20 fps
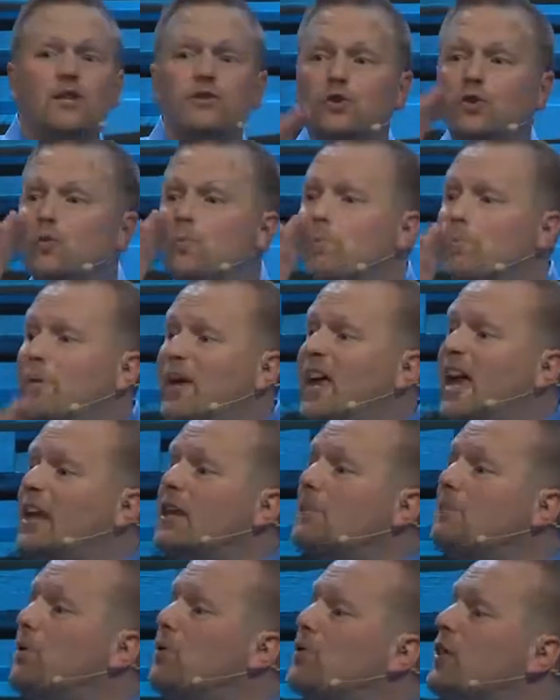to begin
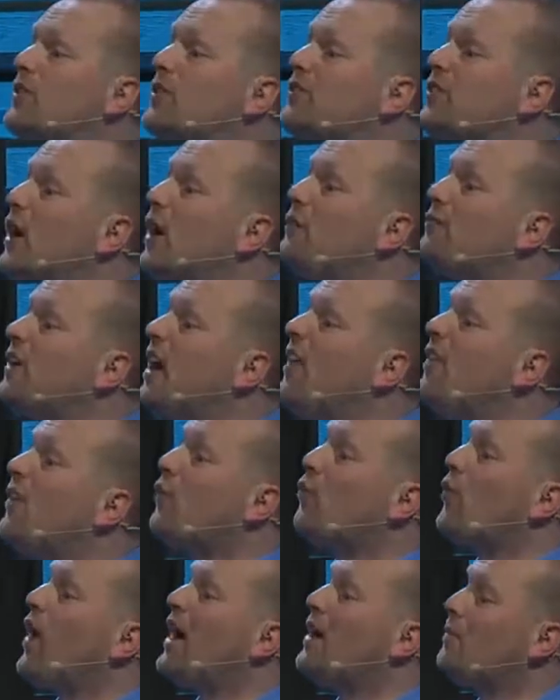to put ourselves on the
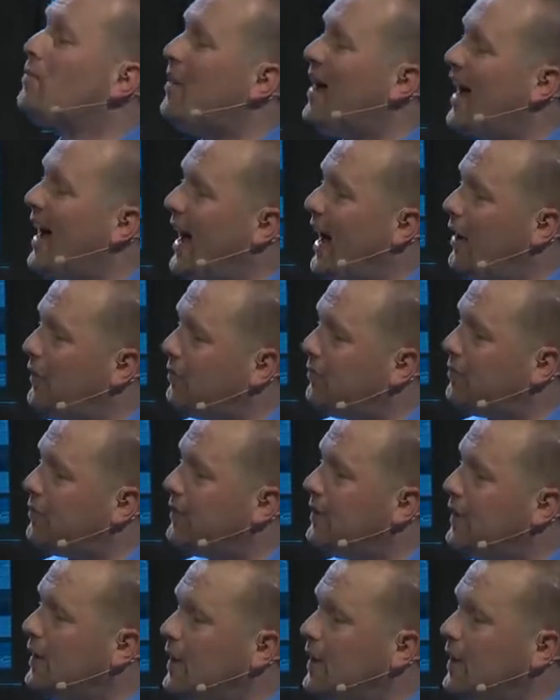right path.